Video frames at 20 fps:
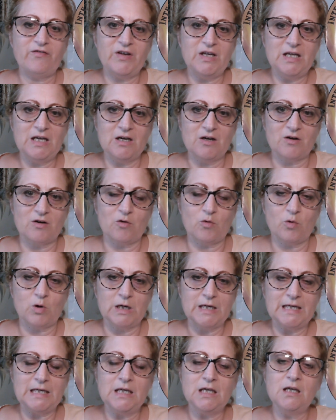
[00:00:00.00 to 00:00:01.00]
fear
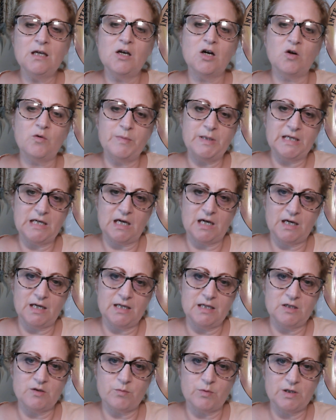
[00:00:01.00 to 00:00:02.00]
or ego
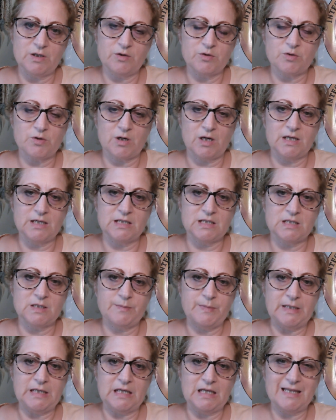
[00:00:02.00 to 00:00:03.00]
behind what you're trying to
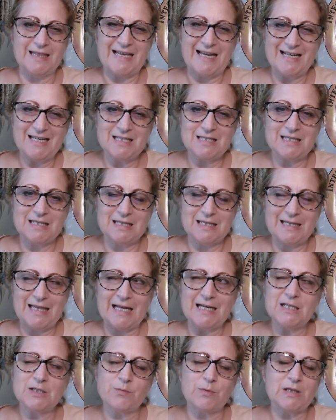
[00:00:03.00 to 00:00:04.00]
speak, that is
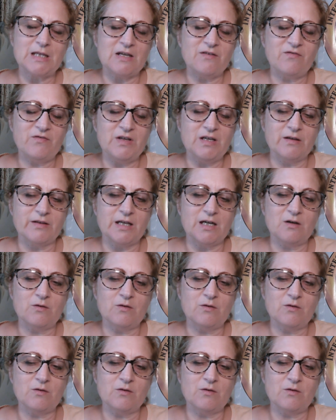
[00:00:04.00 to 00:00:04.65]
that is what they feel. They